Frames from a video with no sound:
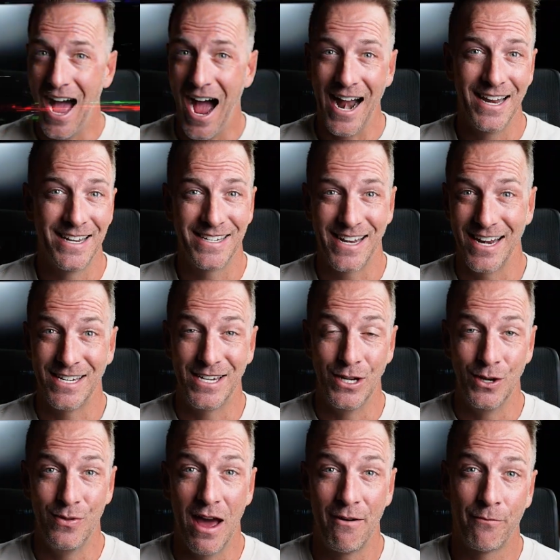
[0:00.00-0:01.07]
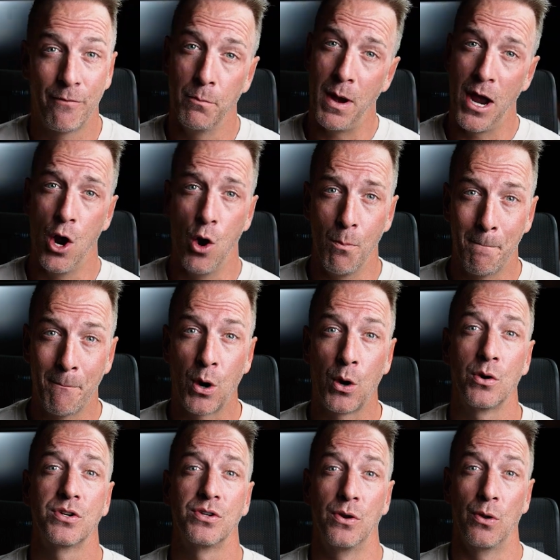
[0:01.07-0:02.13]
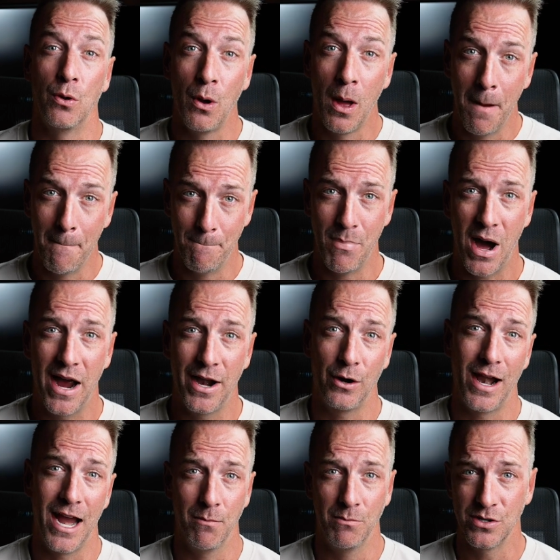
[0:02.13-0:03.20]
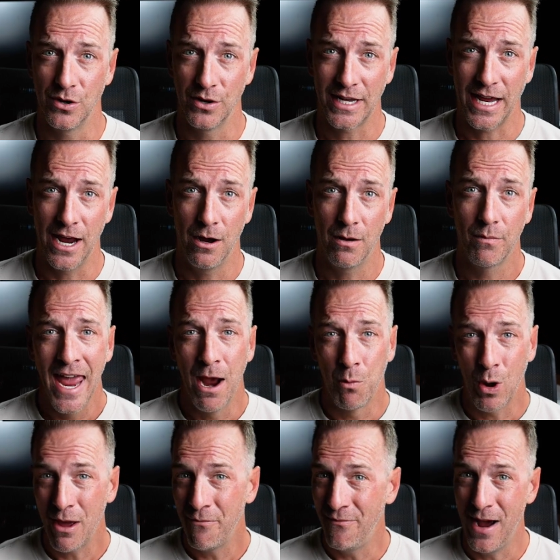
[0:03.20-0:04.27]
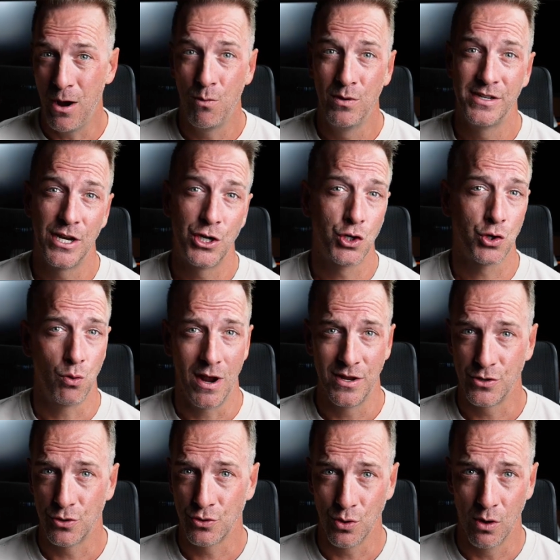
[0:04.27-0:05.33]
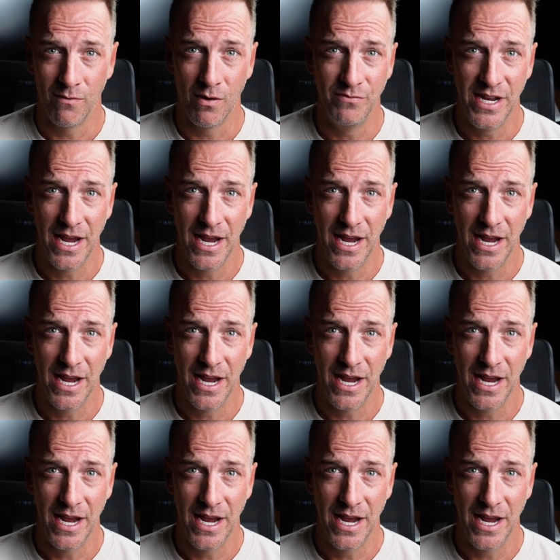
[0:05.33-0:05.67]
I decided to do that for my own personal buyer Amazon account. And what I found was a treasure trove of